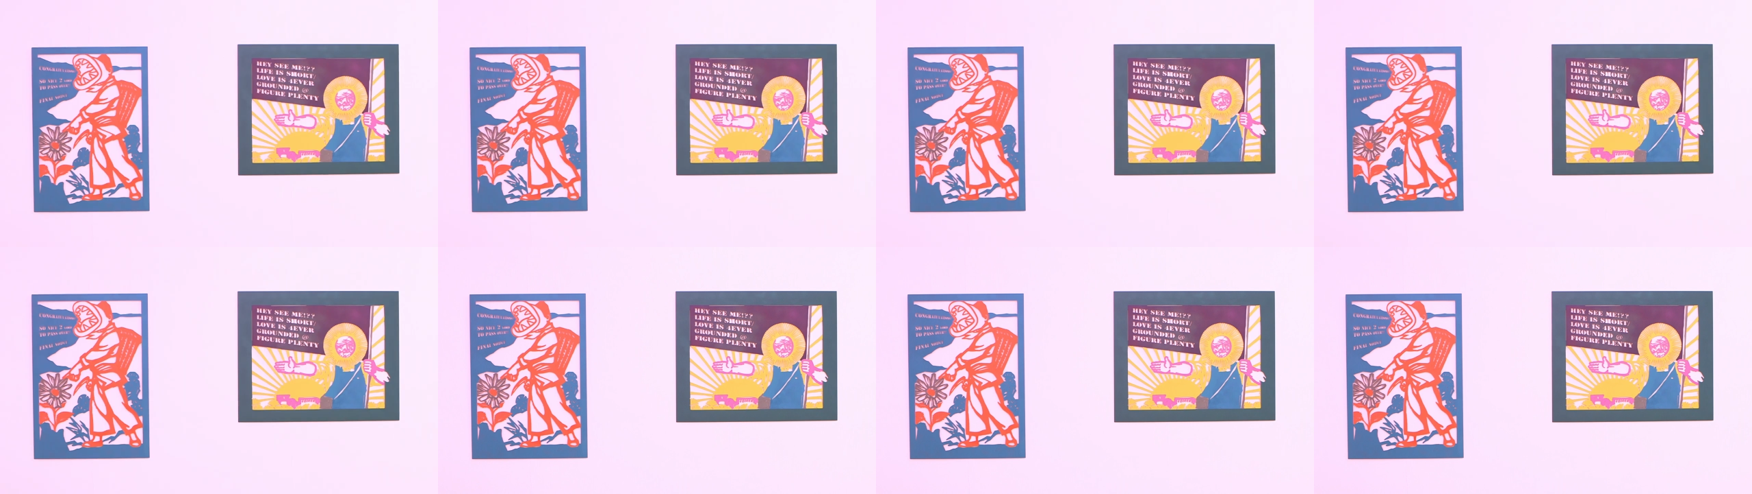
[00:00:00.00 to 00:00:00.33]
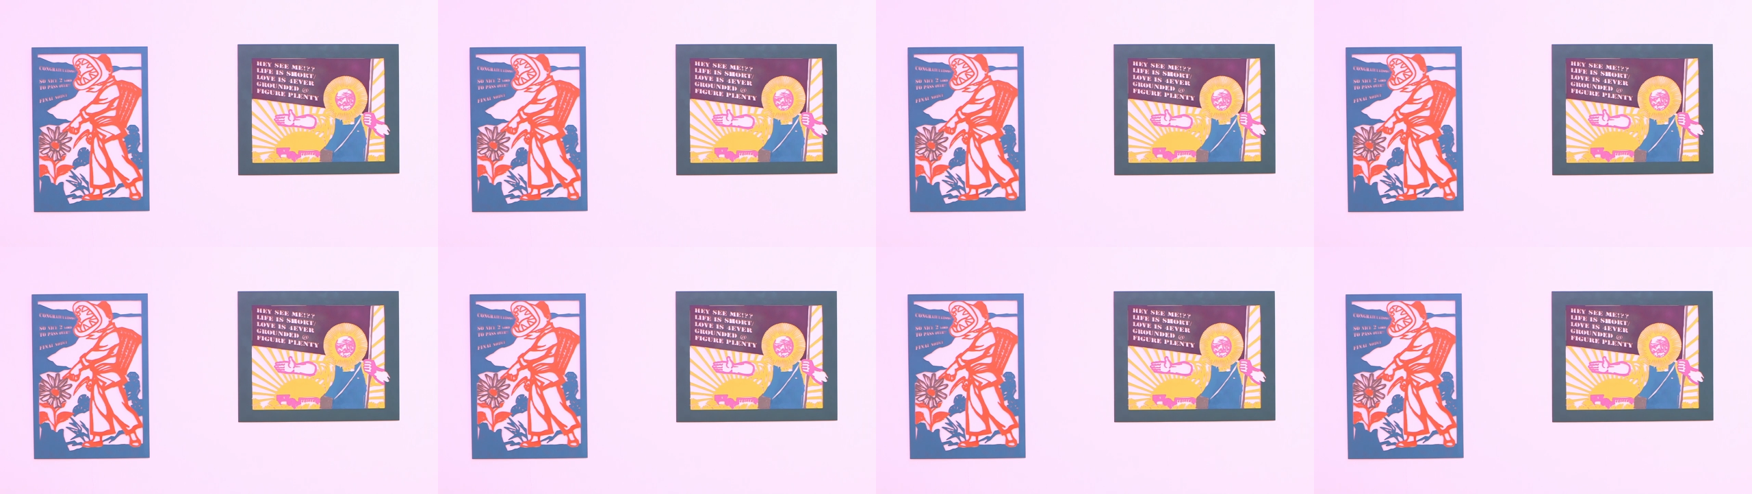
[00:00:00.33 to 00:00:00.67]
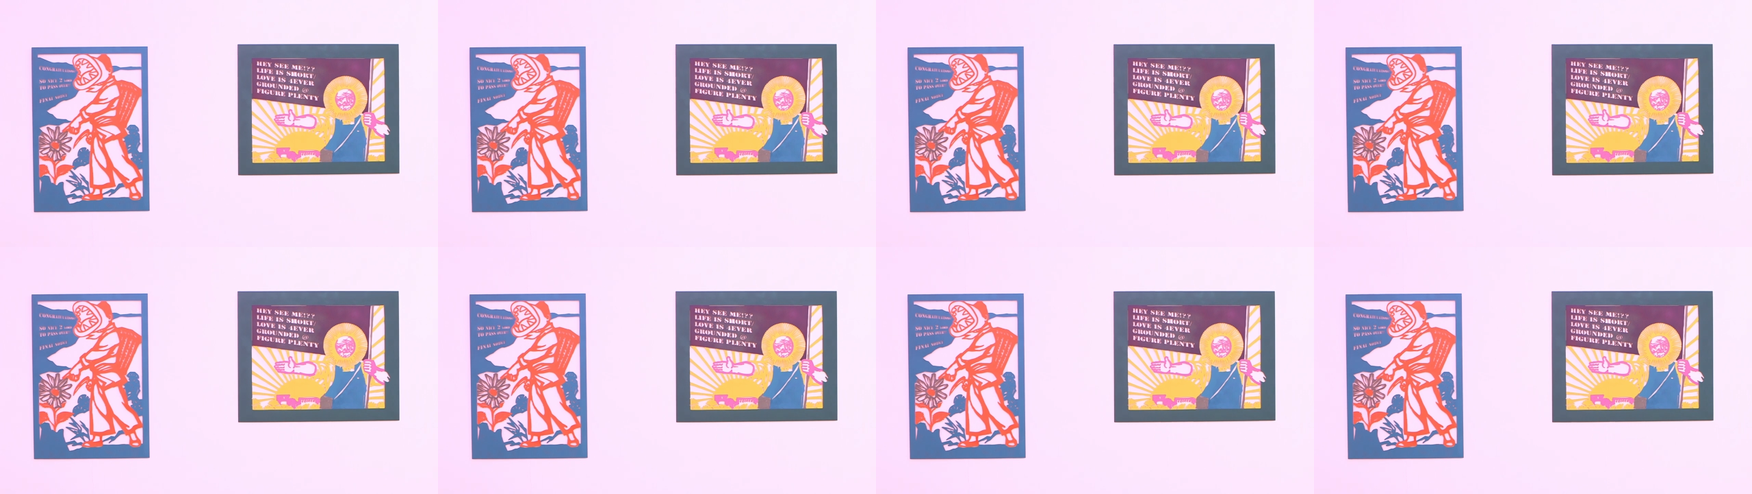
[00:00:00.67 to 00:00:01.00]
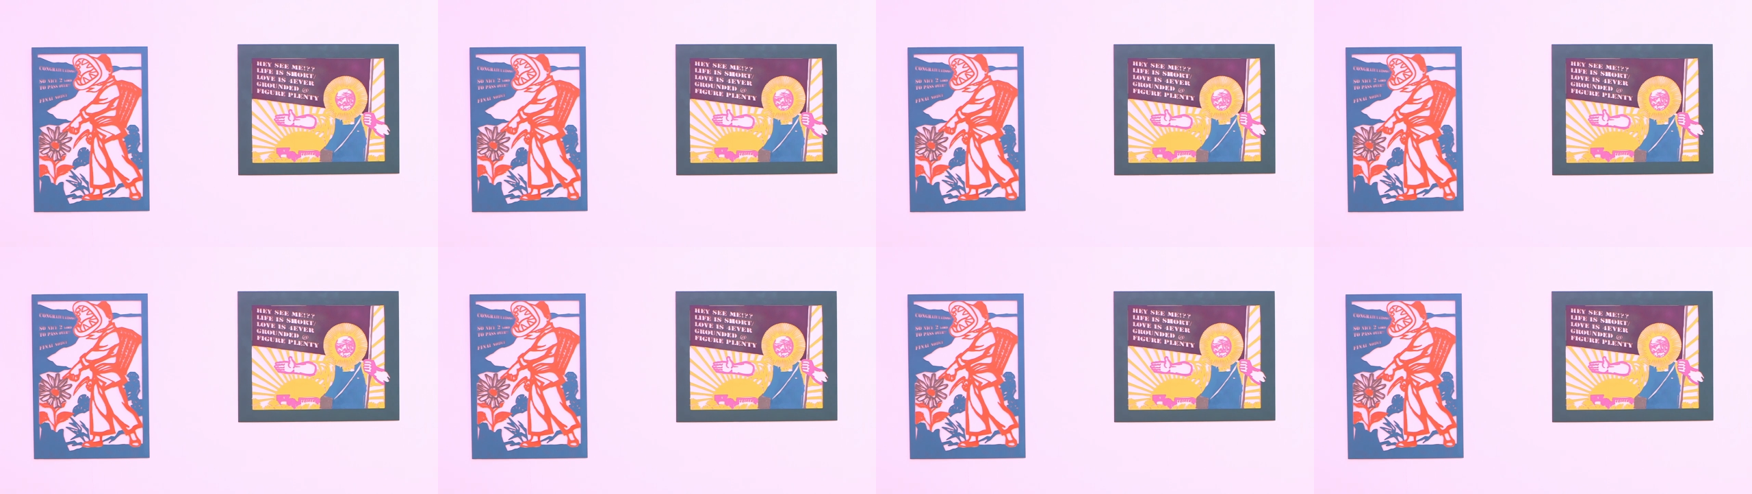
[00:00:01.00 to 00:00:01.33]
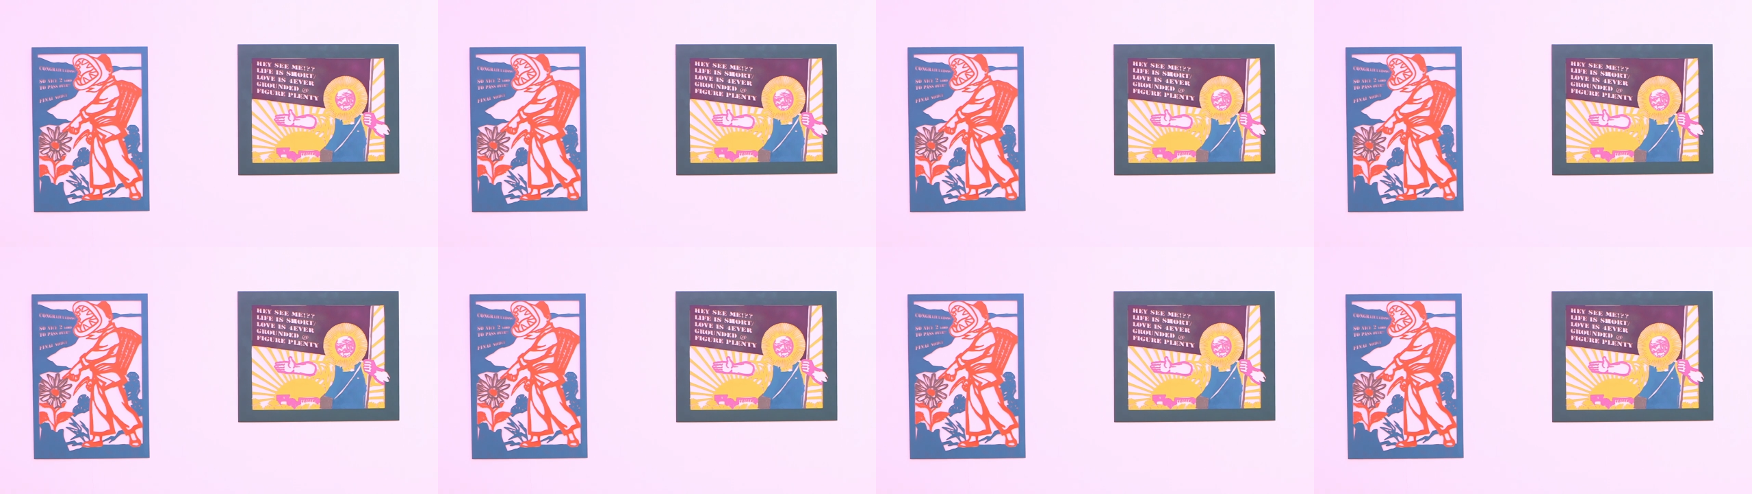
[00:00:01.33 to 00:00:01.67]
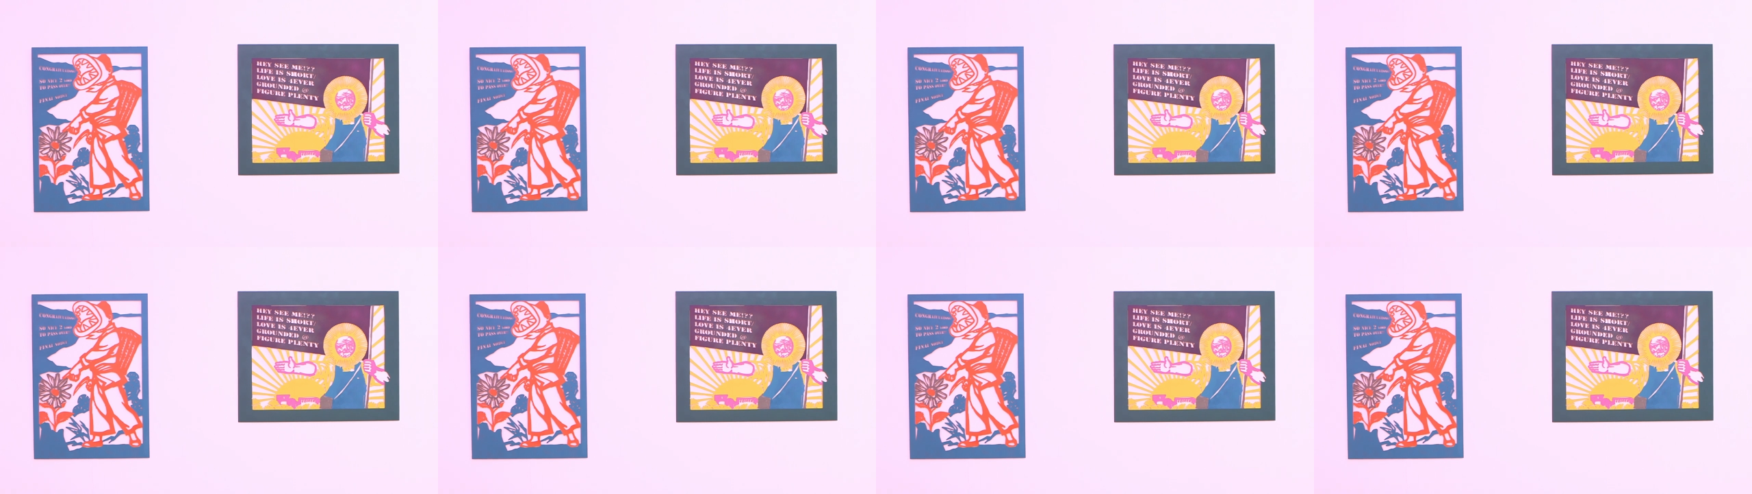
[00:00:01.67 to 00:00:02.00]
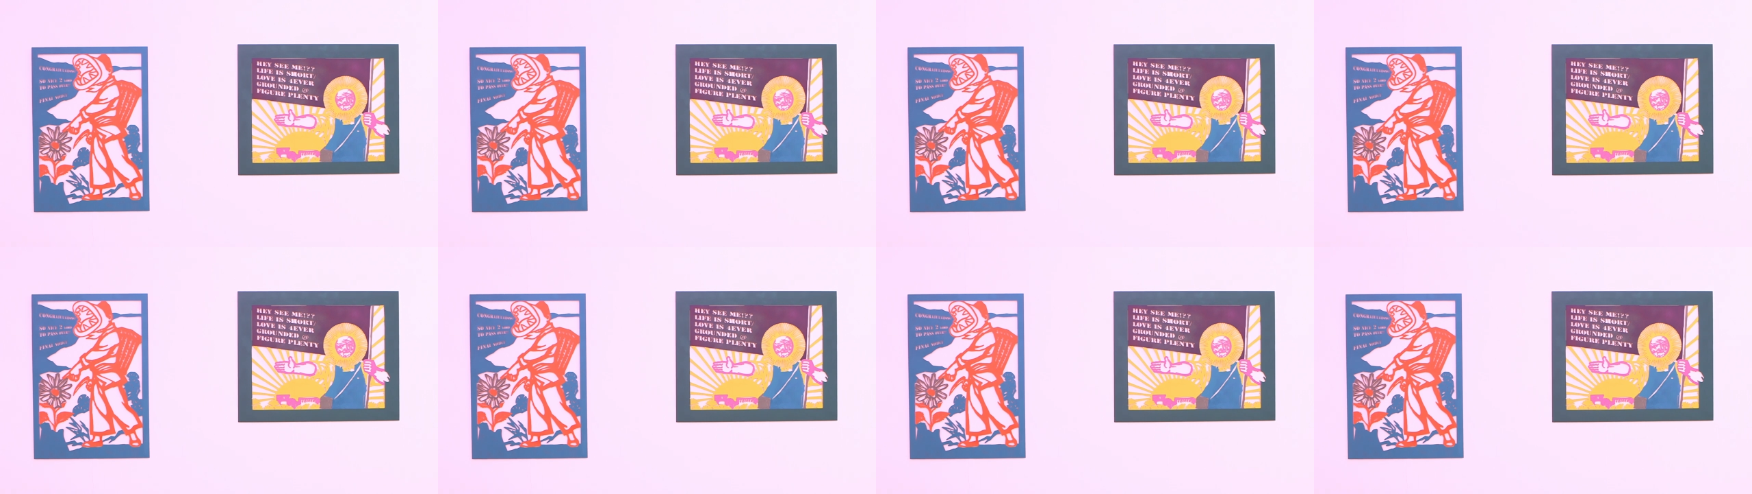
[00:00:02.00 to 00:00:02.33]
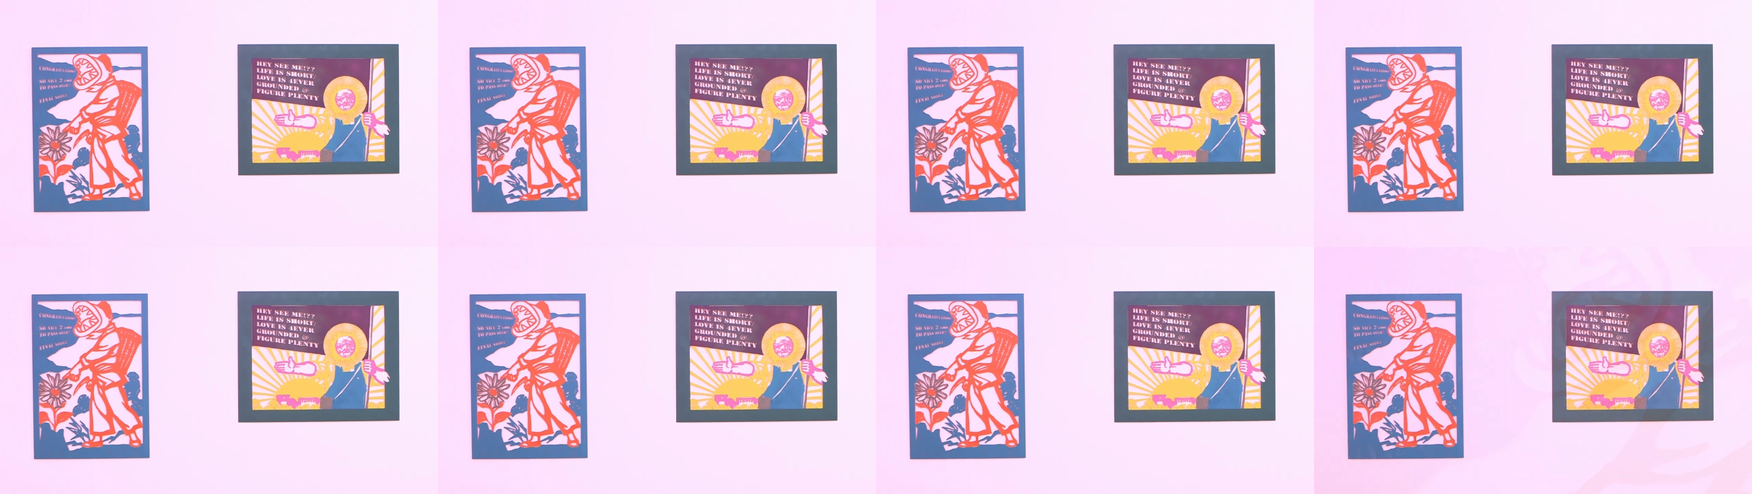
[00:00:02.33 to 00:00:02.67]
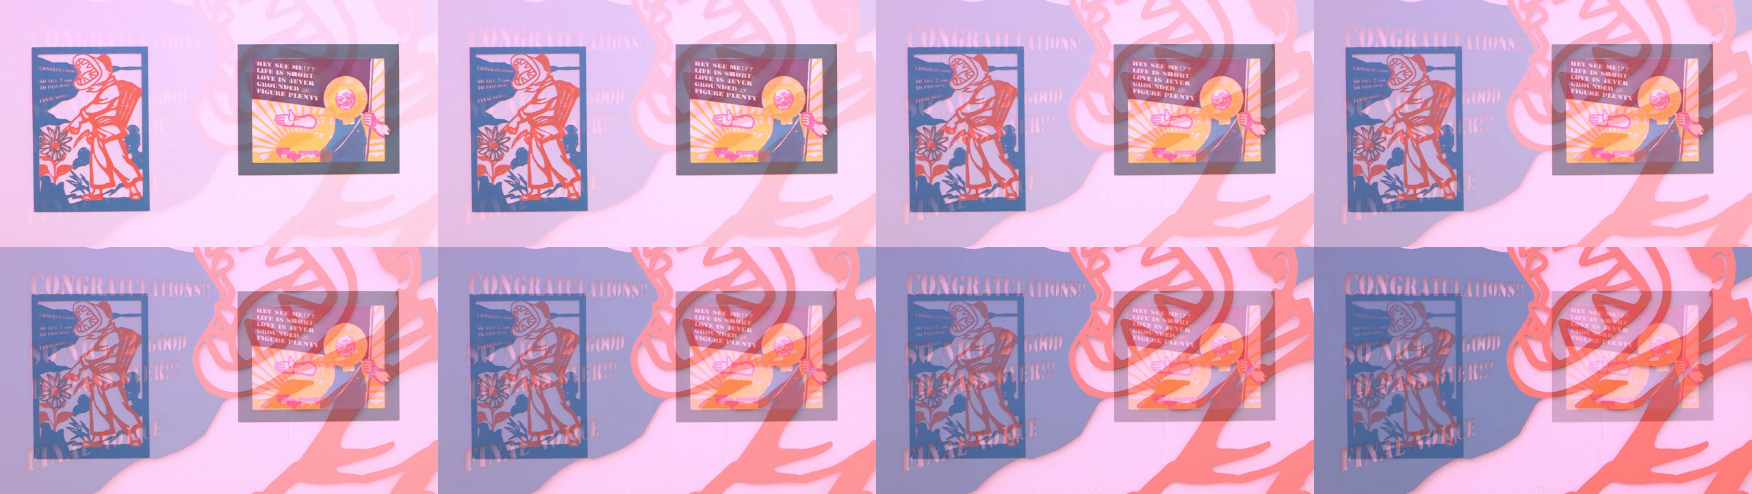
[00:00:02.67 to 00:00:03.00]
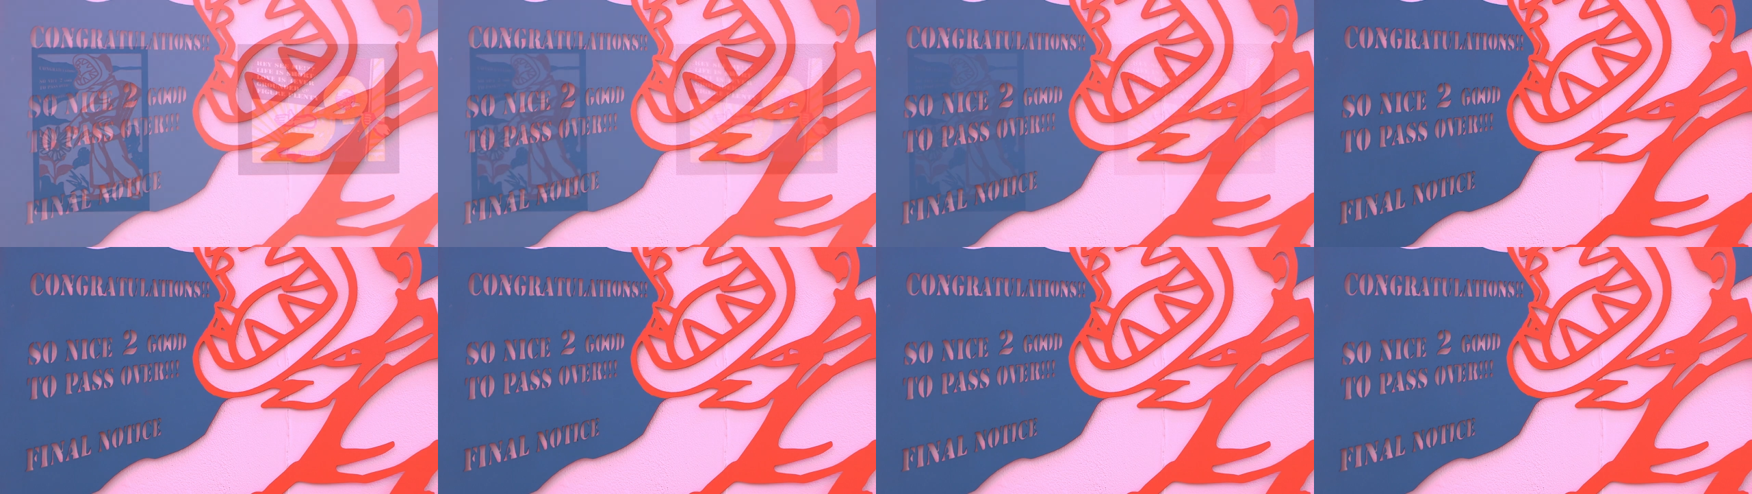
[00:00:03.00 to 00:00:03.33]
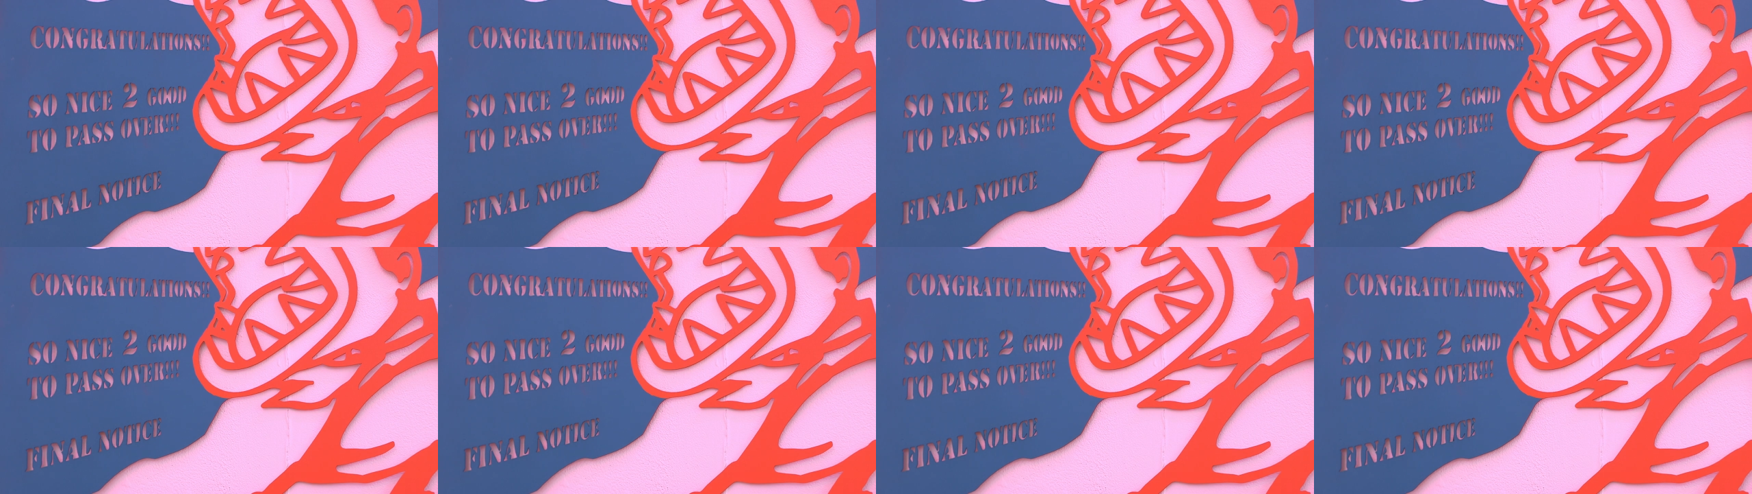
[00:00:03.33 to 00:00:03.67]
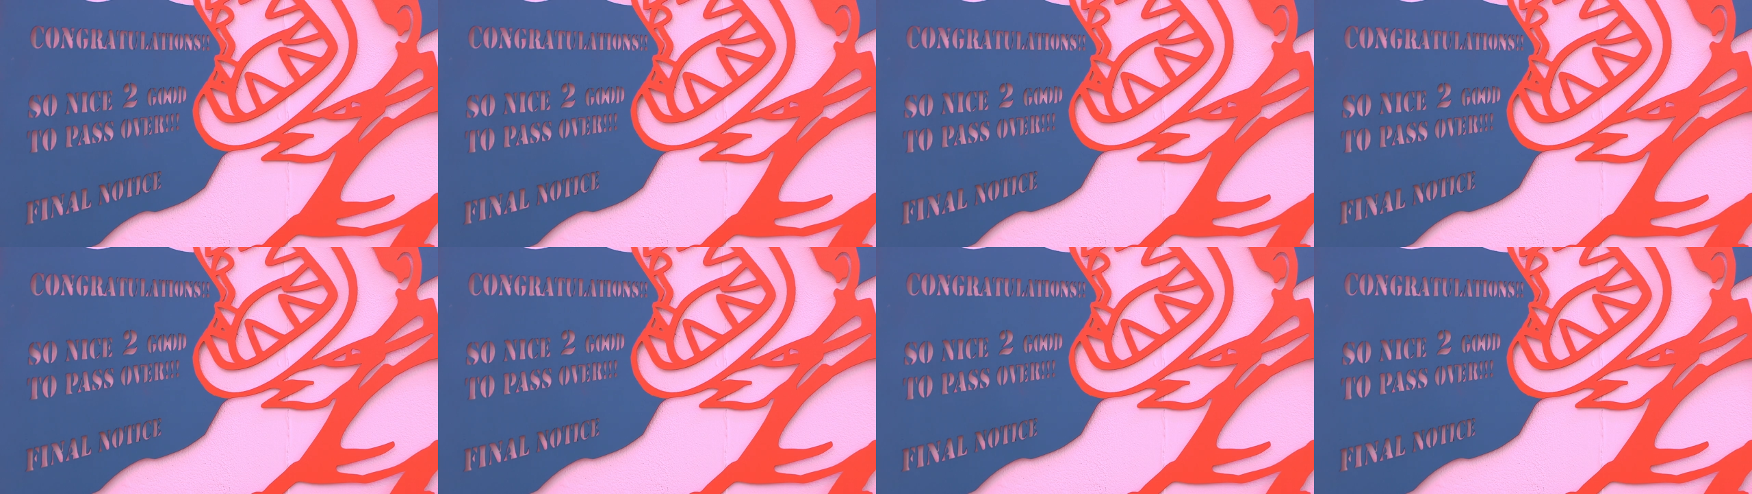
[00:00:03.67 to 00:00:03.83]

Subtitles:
[unreadable: no face in view]